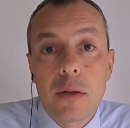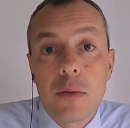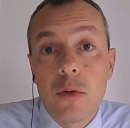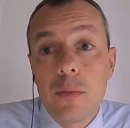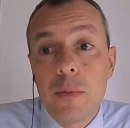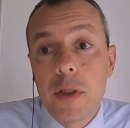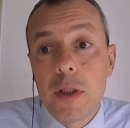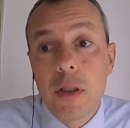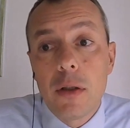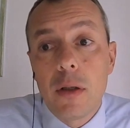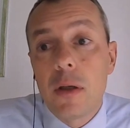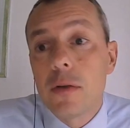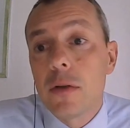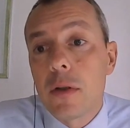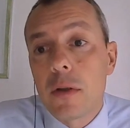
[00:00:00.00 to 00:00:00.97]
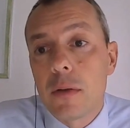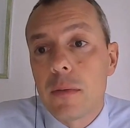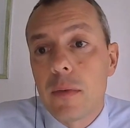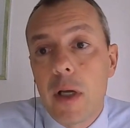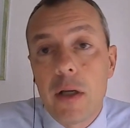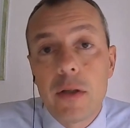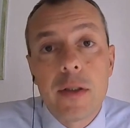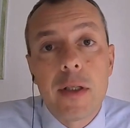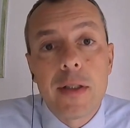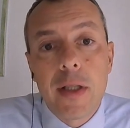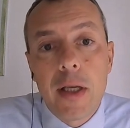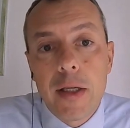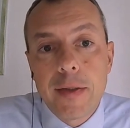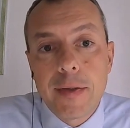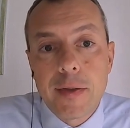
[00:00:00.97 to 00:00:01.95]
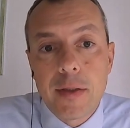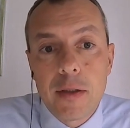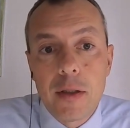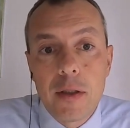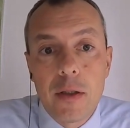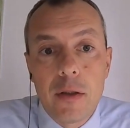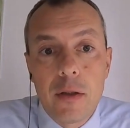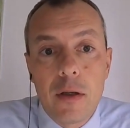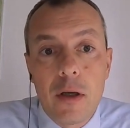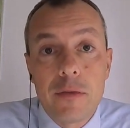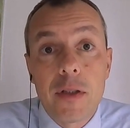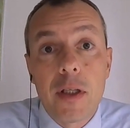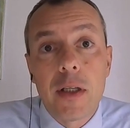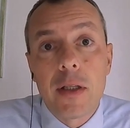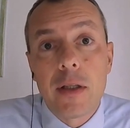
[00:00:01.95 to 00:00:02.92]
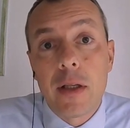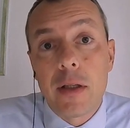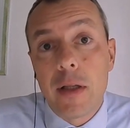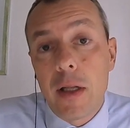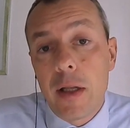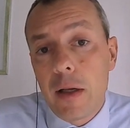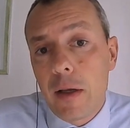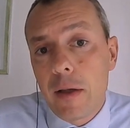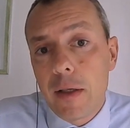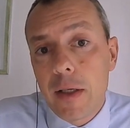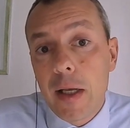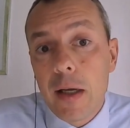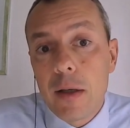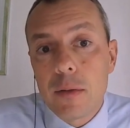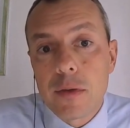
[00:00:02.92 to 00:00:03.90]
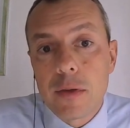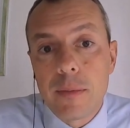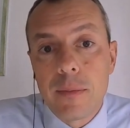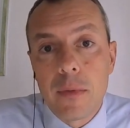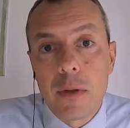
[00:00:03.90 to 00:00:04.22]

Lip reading: could be the odor and the taste of the chemicals,